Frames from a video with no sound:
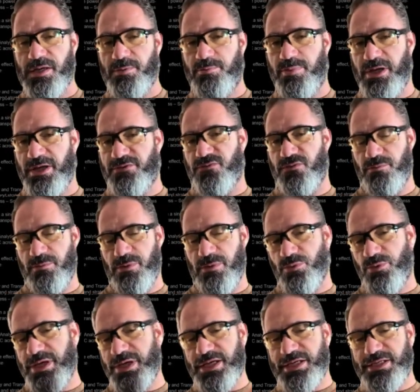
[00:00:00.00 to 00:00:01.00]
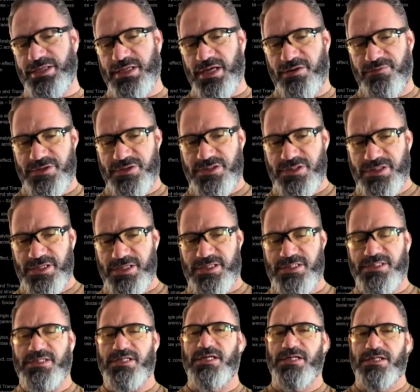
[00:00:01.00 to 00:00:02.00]
platform. And we're going to dive into
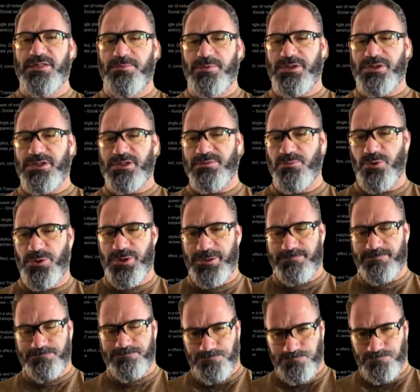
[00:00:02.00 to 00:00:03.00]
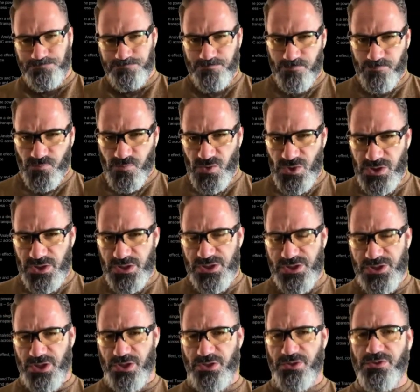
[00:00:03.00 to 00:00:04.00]
that a little bit this morning.
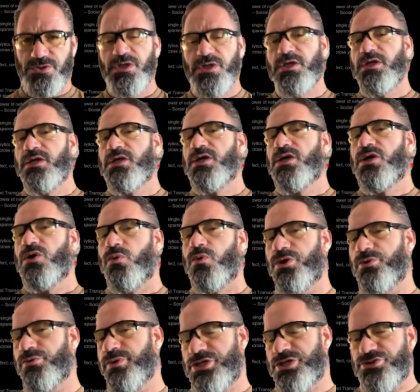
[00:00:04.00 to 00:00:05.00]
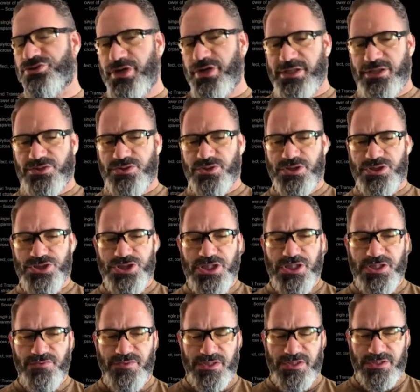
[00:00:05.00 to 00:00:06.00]
So what are we trying to
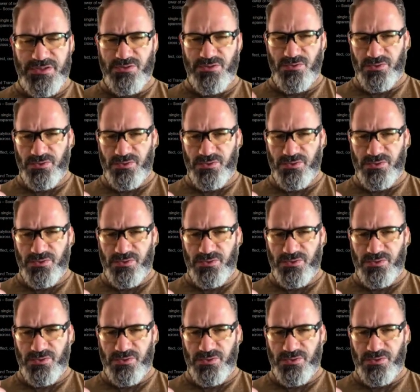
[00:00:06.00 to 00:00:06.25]
achieve as an